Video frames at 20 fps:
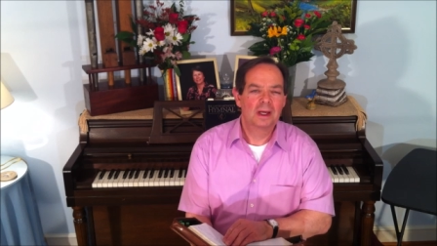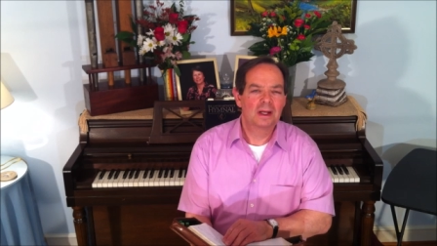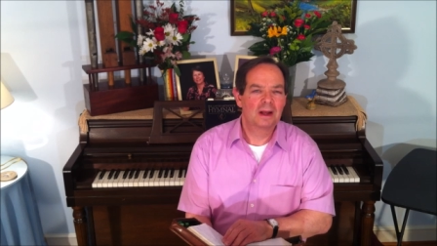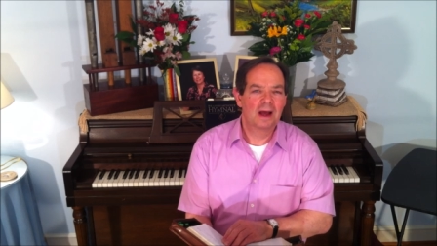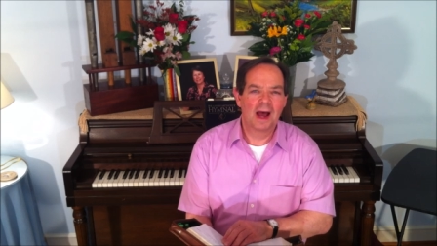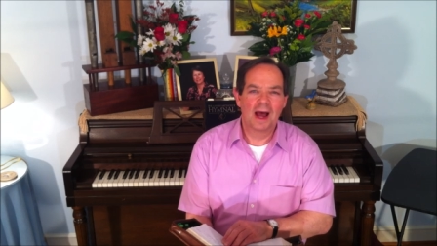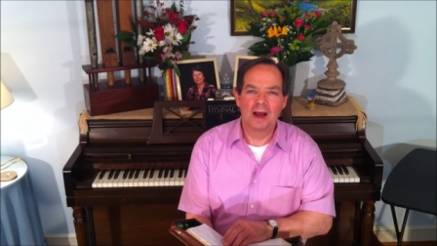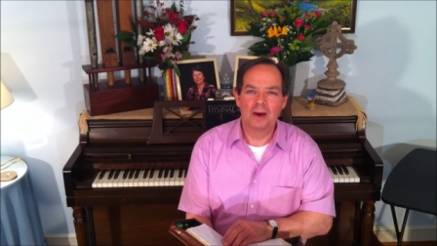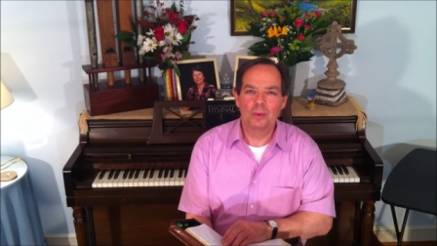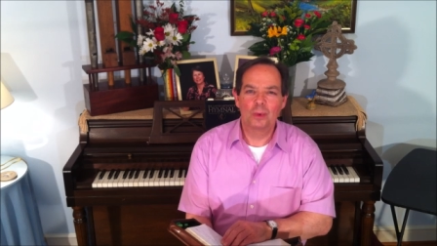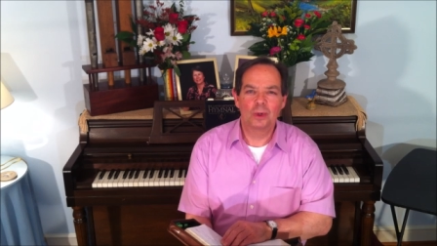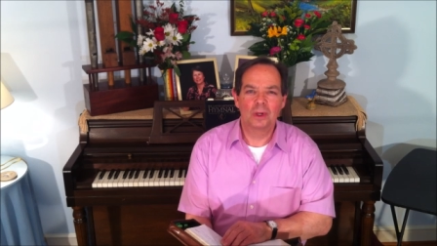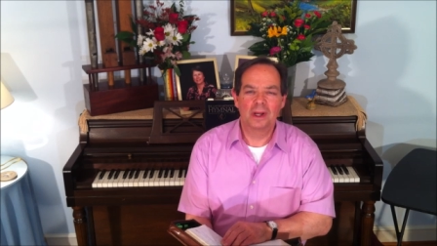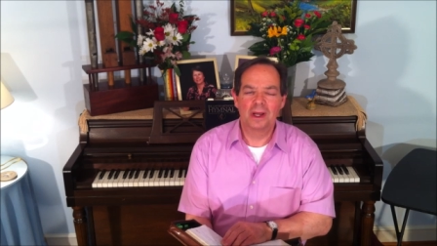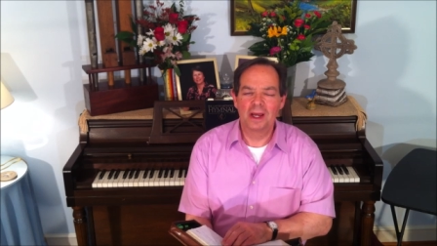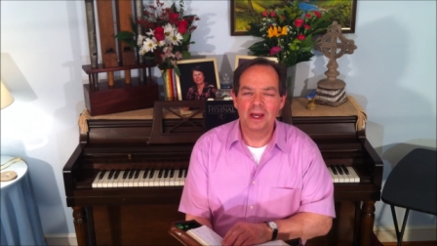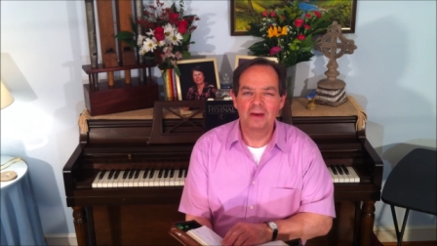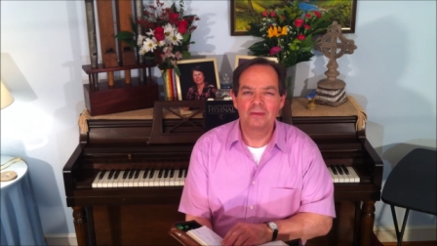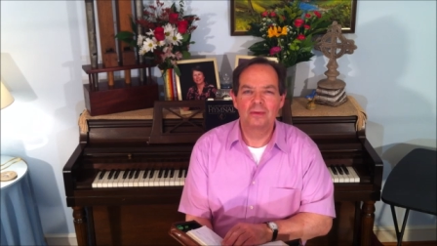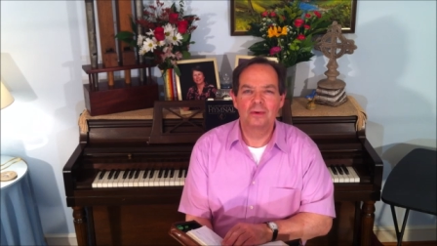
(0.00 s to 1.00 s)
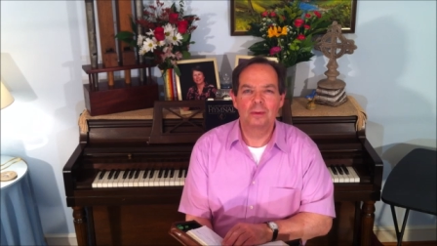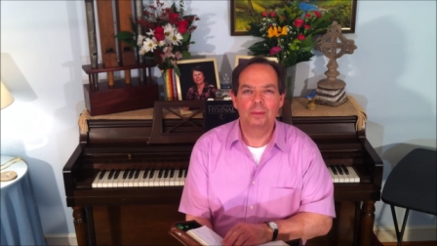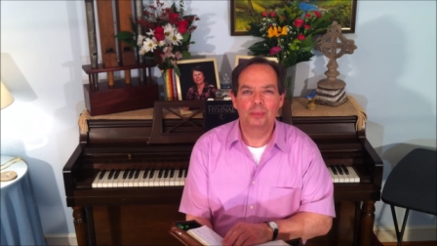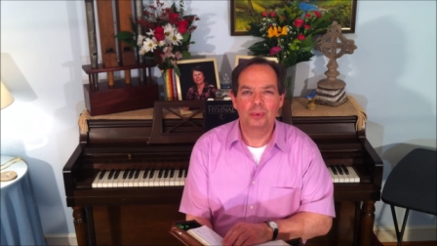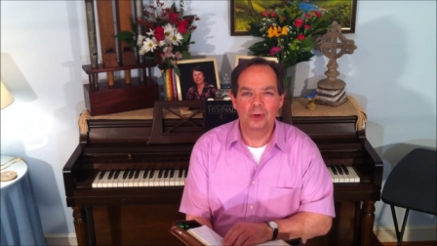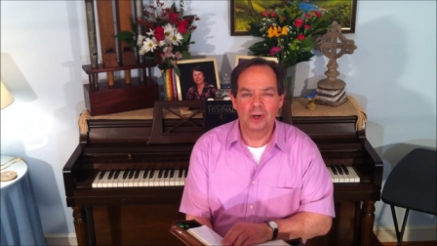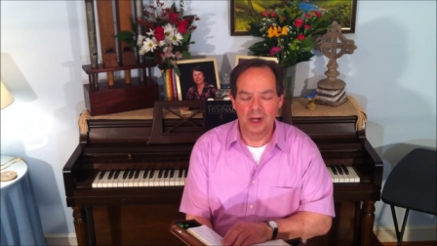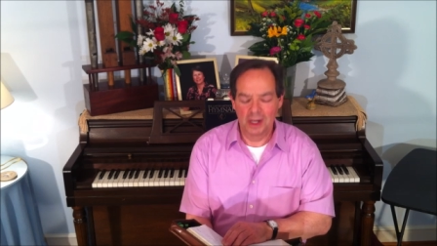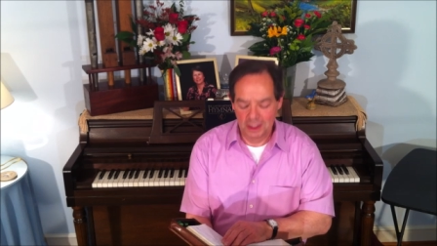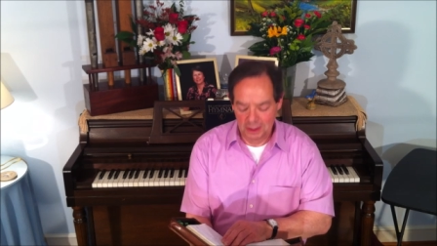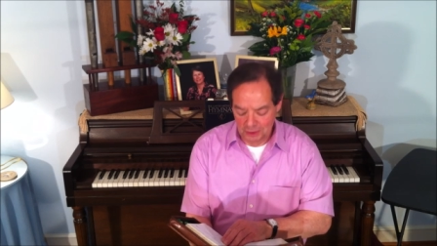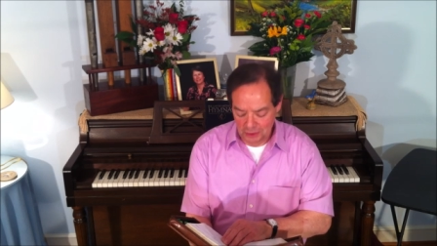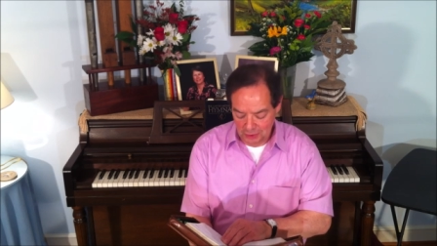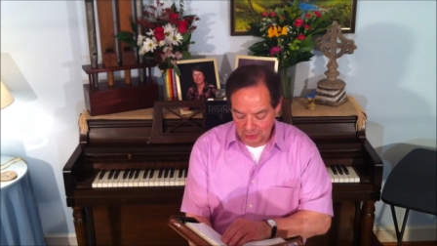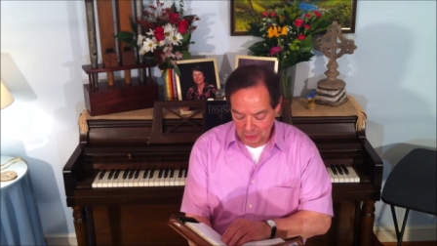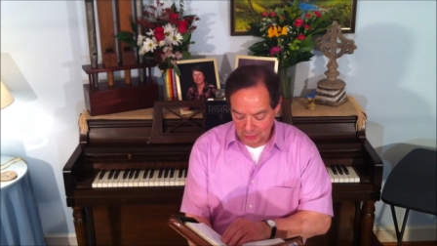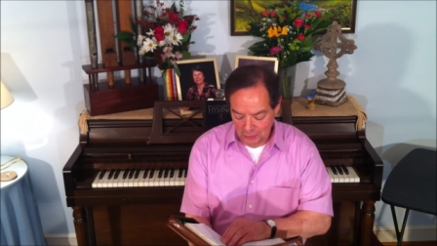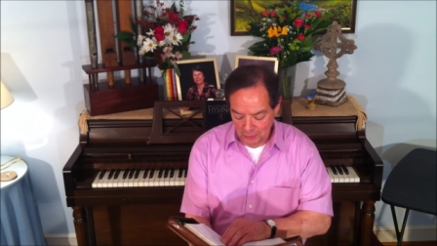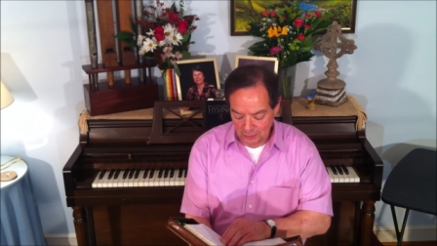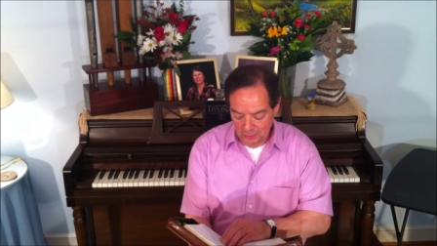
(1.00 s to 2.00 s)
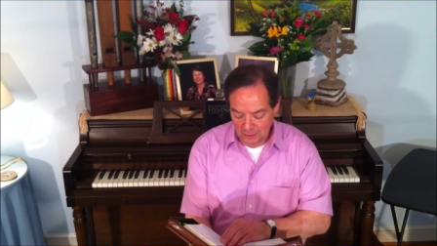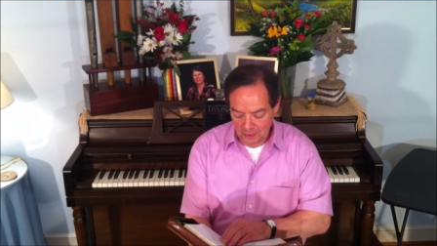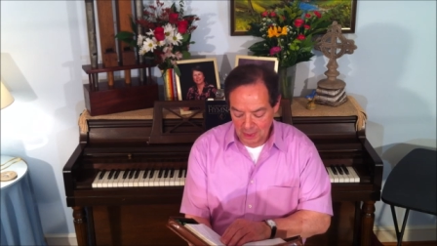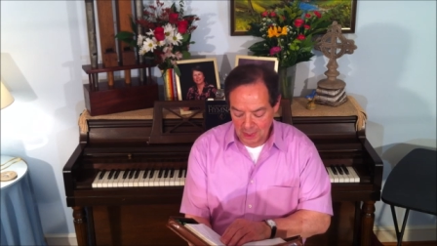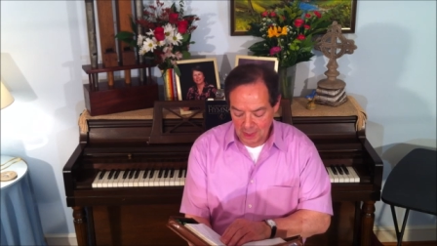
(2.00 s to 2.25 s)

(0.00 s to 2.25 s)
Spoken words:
and I will ever praise you.